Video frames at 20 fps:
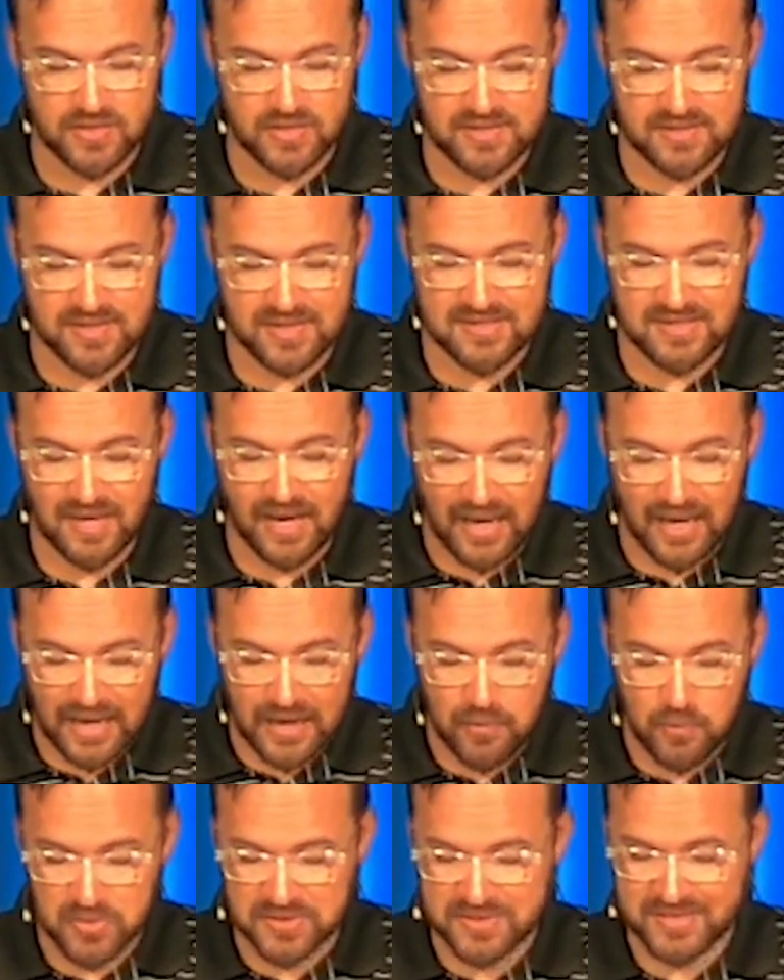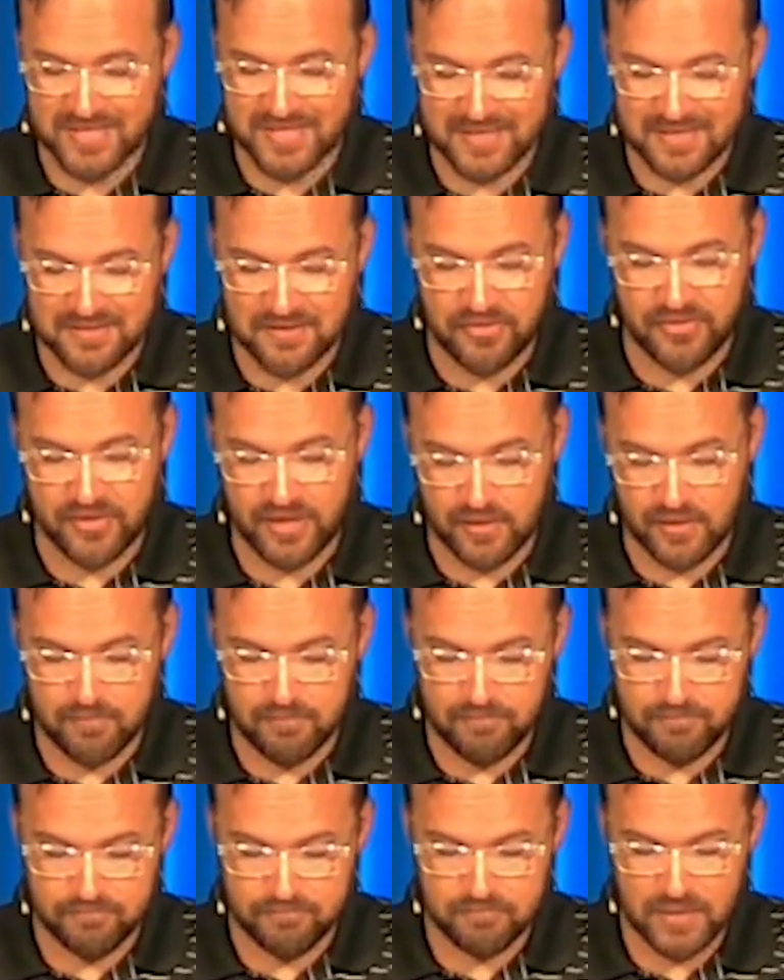He says, I will tend
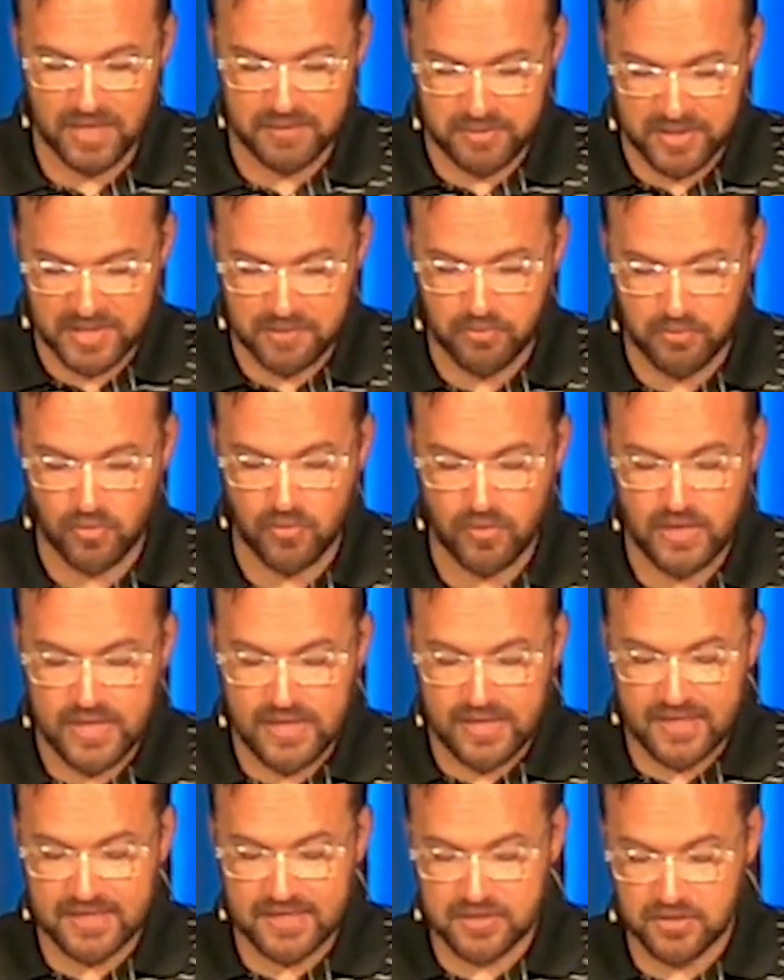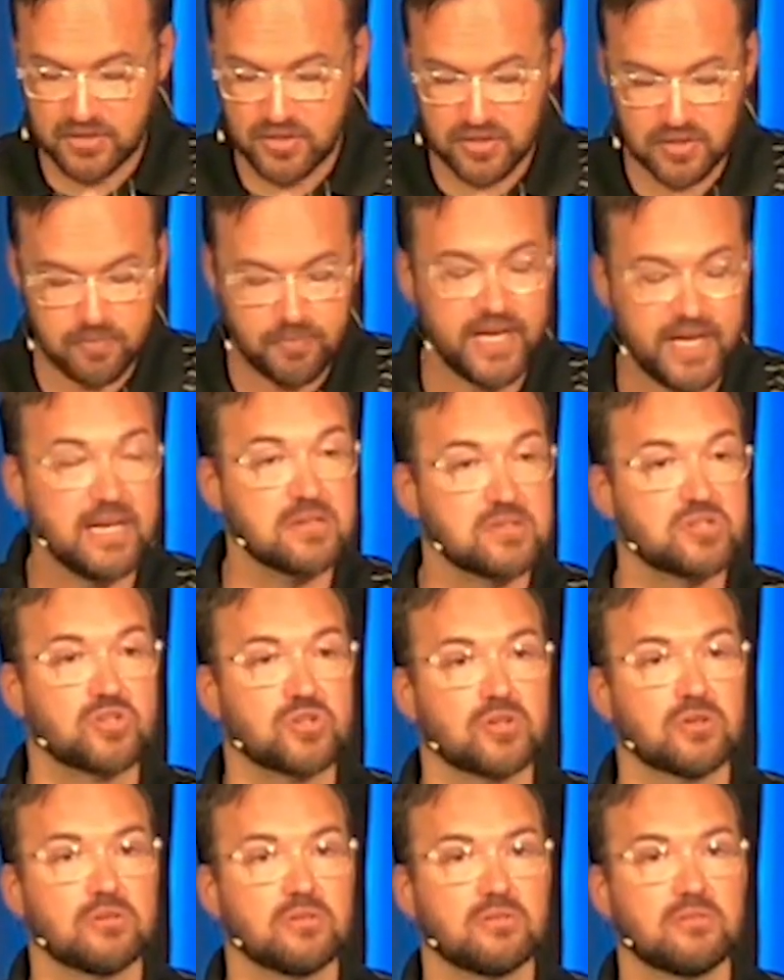them, my people, in good
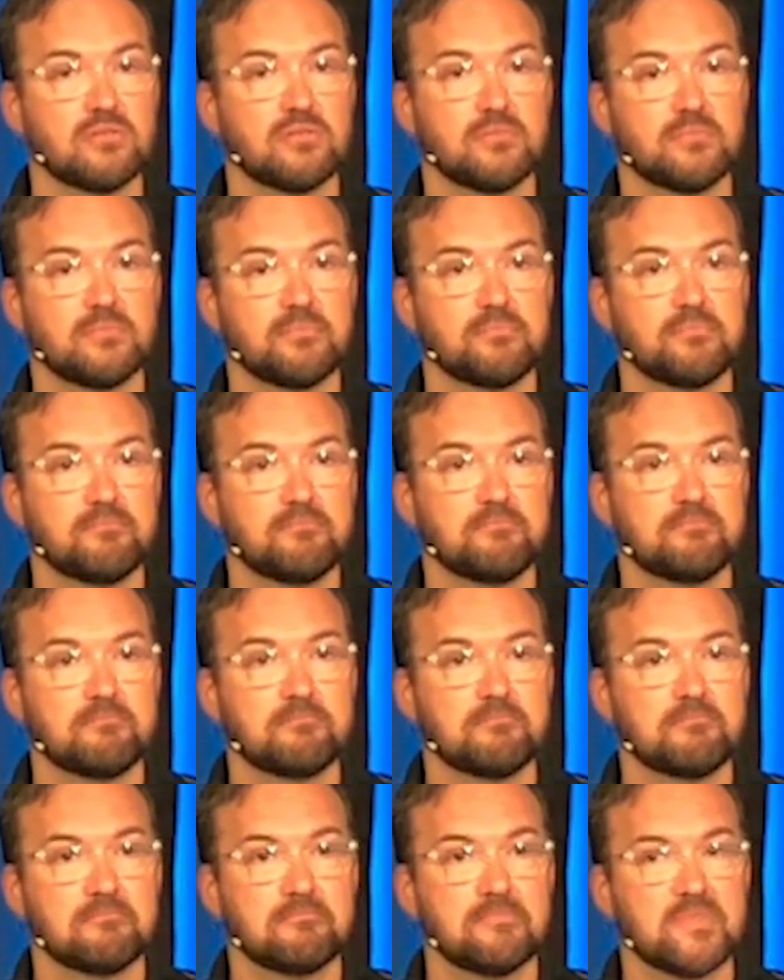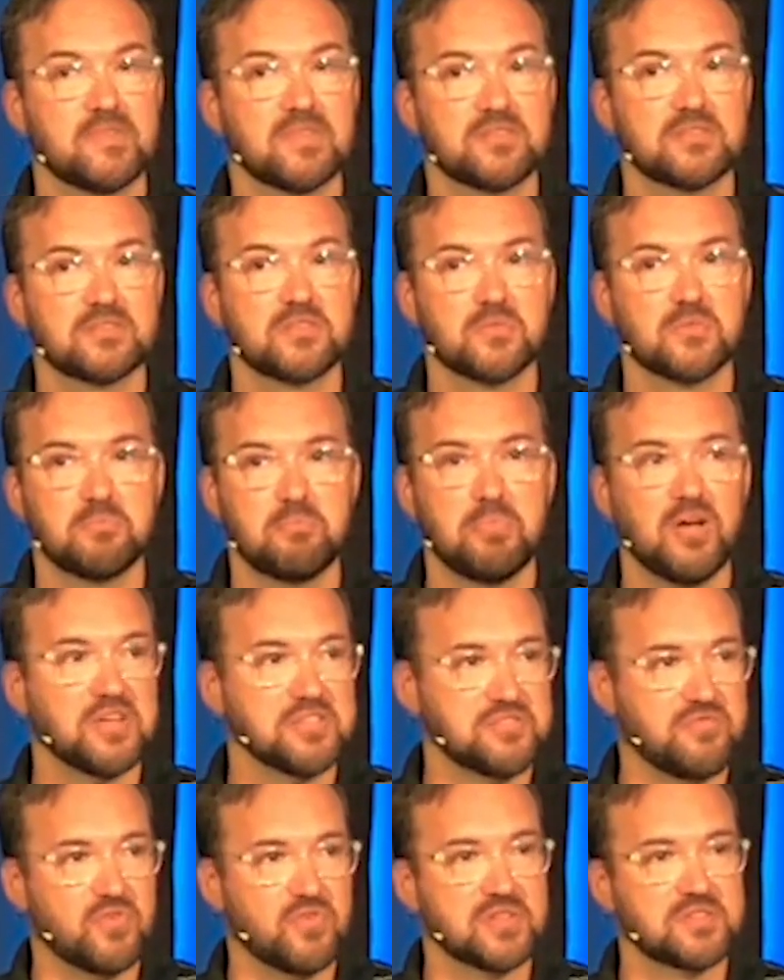pasture. So
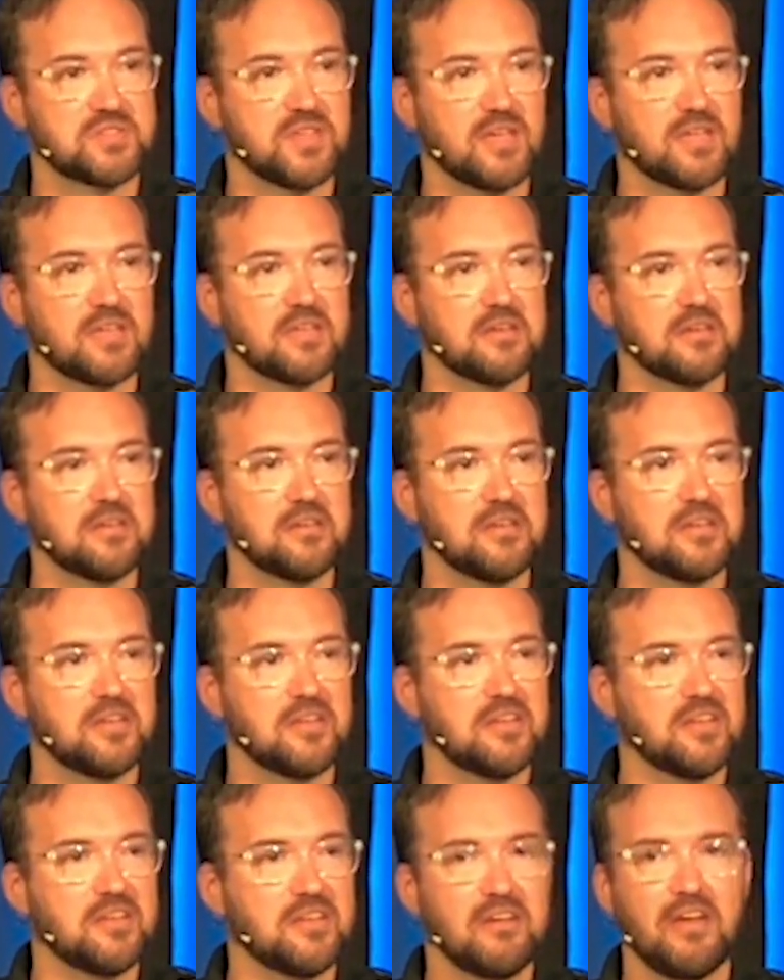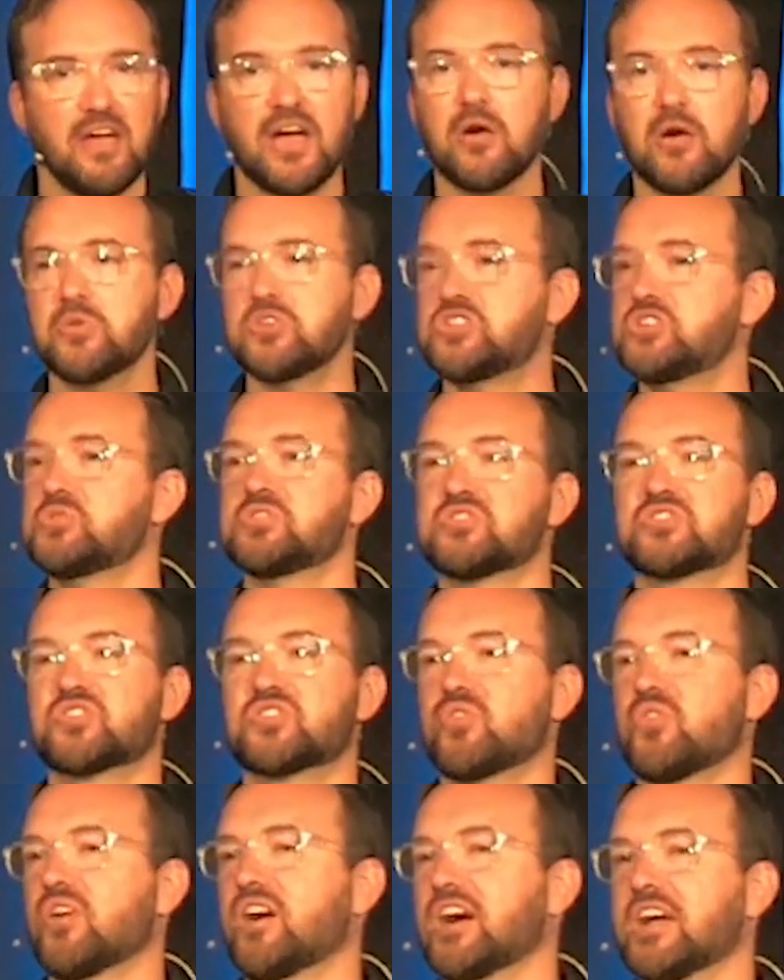pause for a second. How would you
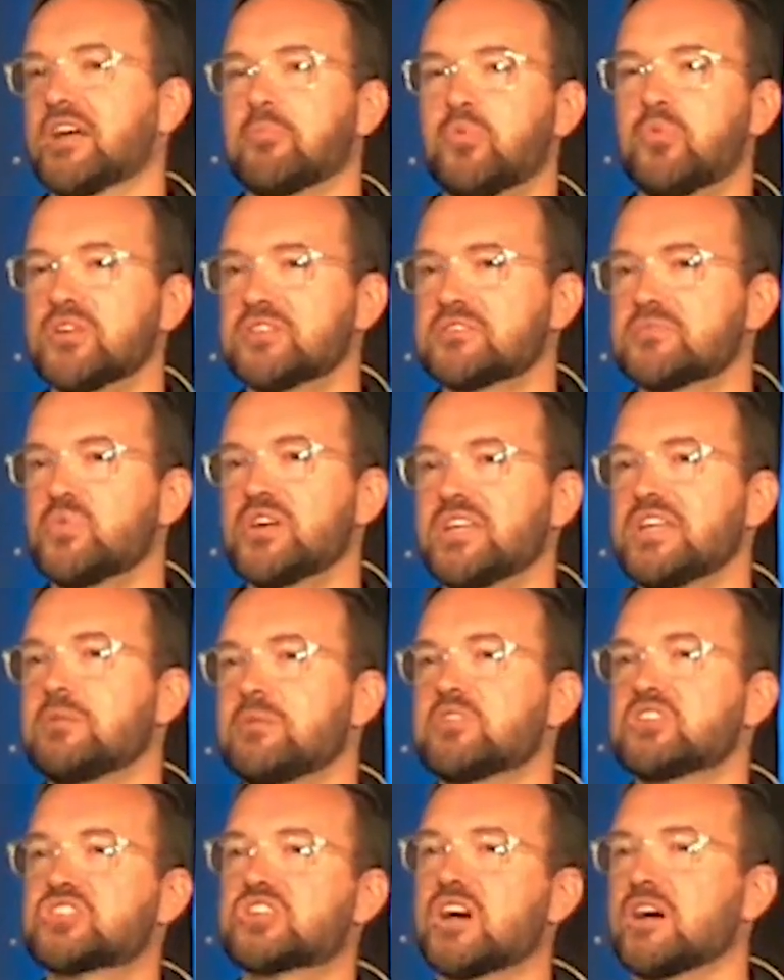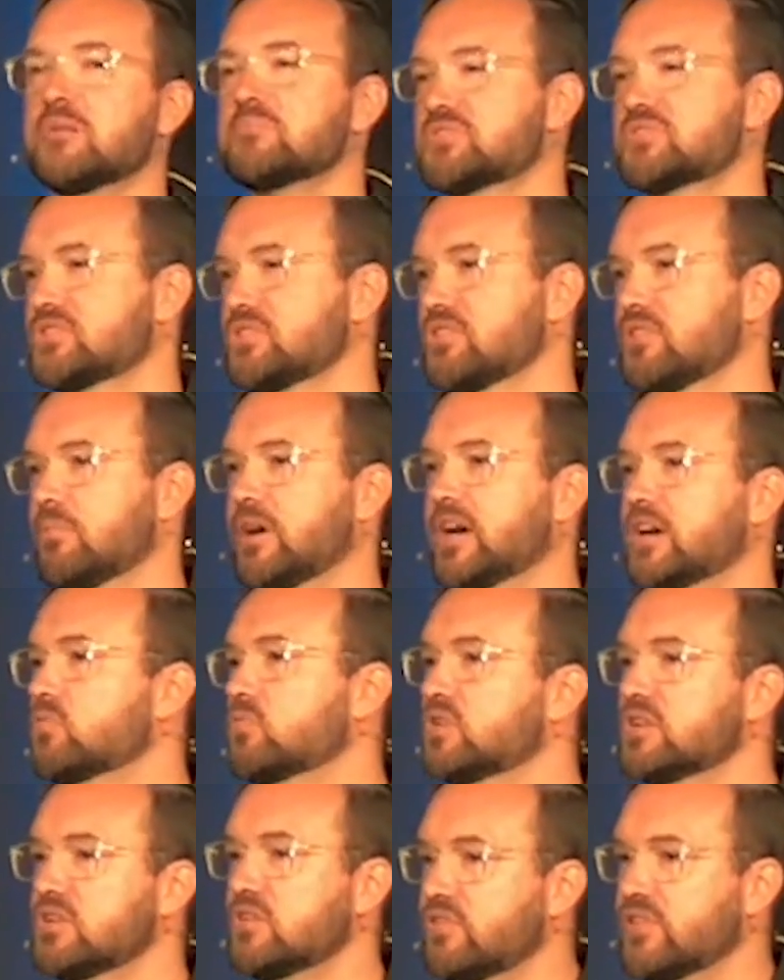describe, what image comes to your mind
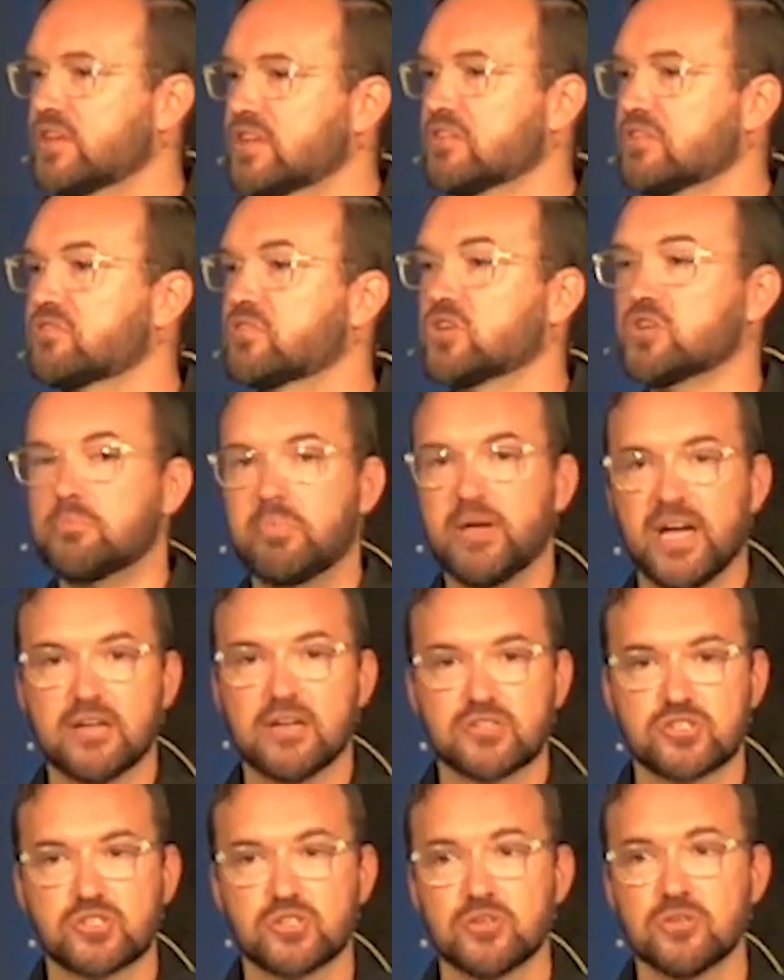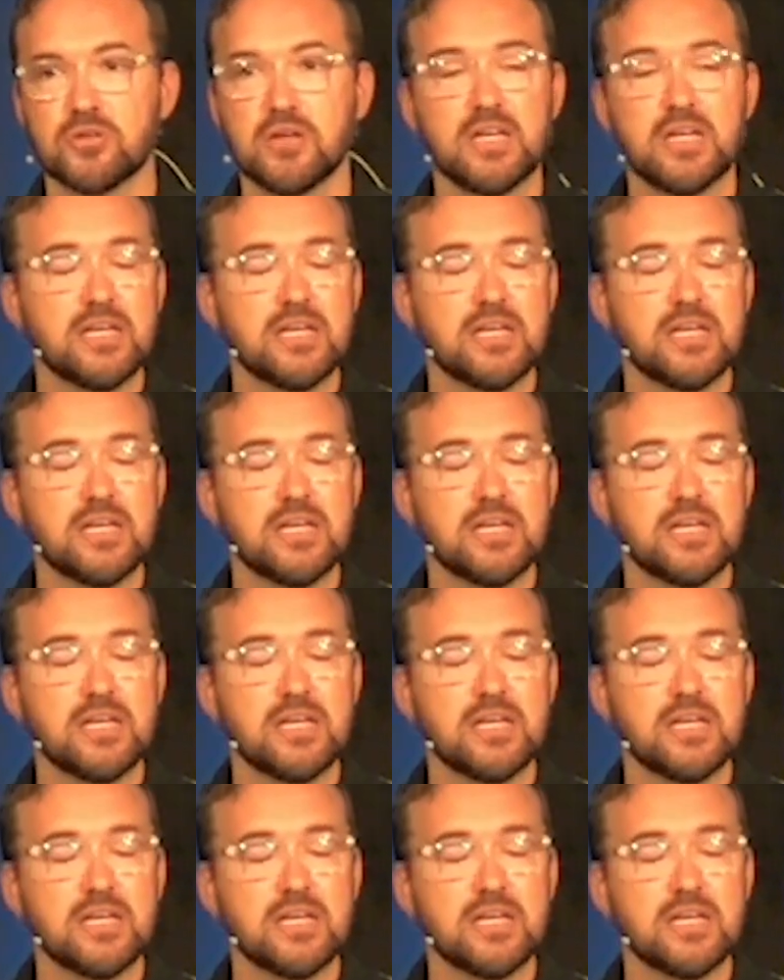when you think of good pasture?